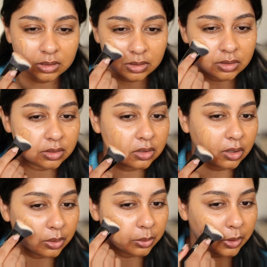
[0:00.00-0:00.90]
It's
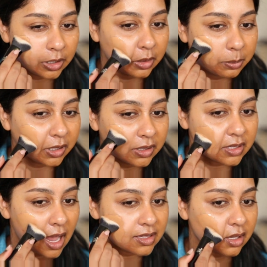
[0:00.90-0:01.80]
so weird
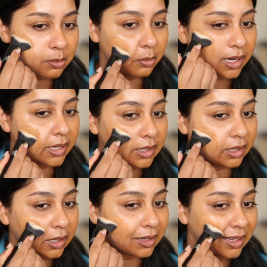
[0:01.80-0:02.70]
because as I'm
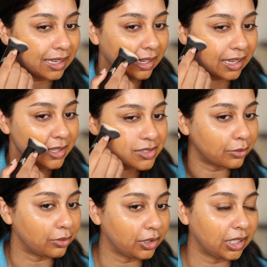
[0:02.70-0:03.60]
blending it, it
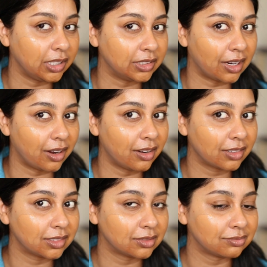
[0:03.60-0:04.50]
gets really
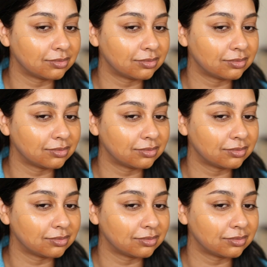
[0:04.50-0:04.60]
dark.